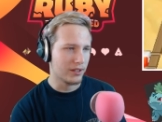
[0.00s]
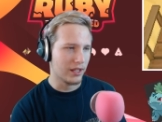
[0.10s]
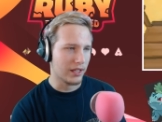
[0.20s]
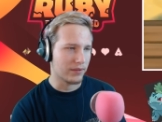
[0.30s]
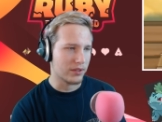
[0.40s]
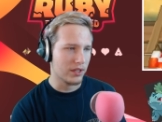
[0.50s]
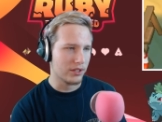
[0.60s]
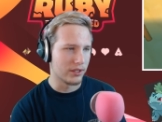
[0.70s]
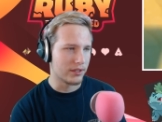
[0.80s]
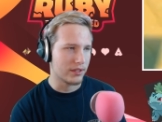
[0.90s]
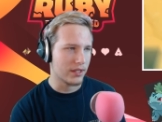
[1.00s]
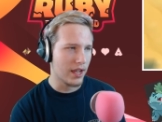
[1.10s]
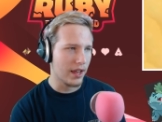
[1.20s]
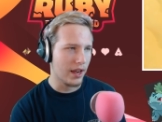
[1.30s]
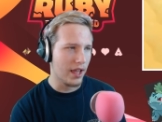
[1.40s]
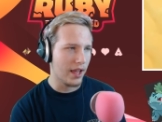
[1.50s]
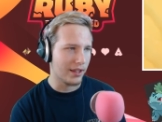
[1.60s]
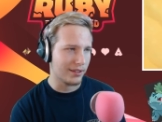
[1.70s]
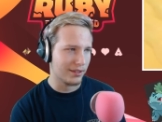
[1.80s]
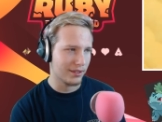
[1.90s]
like you have such a tight
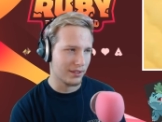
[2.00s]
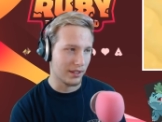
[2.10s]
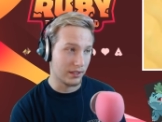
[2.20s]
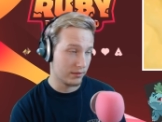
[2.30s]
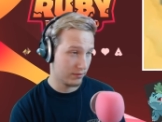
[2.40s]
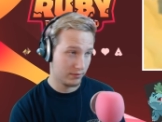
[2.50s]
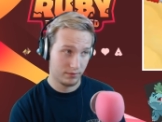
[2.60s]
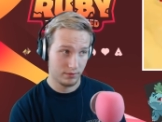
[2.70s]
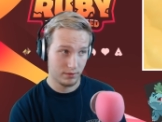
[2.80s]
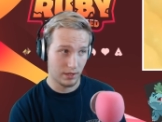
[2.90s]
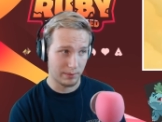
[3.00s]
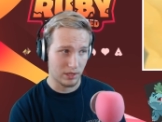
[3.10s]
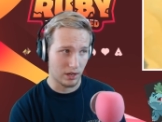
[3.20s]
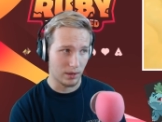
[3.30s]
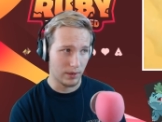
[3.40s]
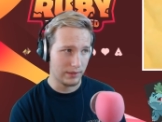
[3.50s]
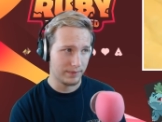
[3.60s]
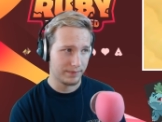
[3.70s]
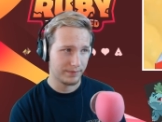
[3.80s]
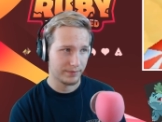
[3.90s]
ass. It's like, I'm sorry, what?
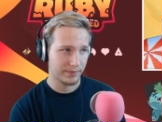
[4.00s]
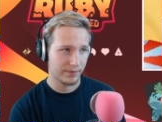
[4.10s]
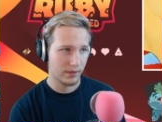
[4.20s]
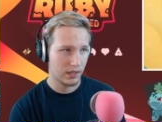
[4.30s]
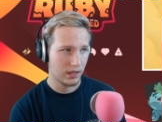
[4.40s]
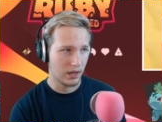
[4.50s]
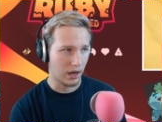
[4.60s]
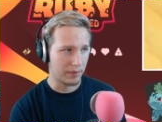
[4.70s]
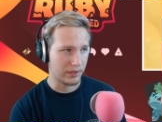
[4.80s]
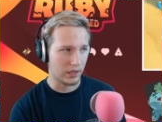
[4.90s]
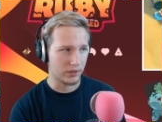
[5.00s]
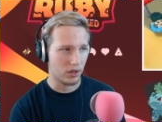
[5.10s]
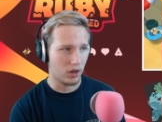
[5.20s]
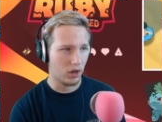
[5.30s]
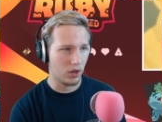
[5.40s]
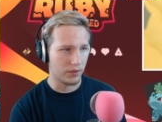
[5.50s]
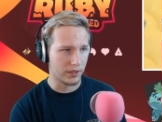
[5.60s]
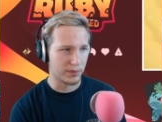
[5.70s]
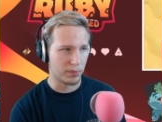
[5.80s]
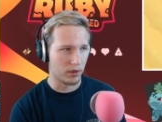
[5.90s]
I'm gonna dodge all
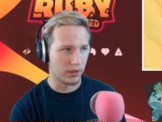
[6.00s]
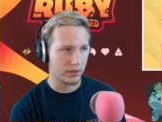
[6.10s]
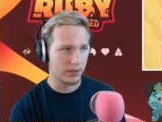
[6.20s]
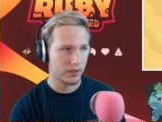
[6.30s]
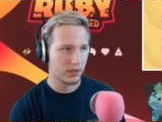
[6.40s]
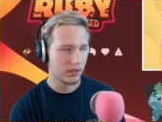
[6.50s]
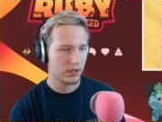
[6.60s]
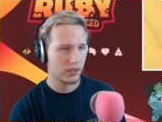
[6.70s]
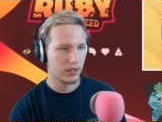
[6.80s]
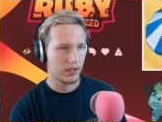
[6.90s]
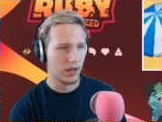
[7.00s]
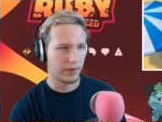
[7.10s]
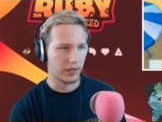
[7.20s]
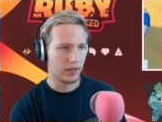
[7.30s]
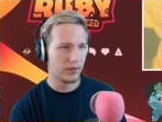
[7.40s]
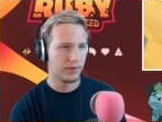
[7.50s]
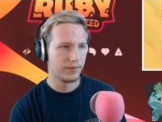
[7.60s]
these boys. There we go.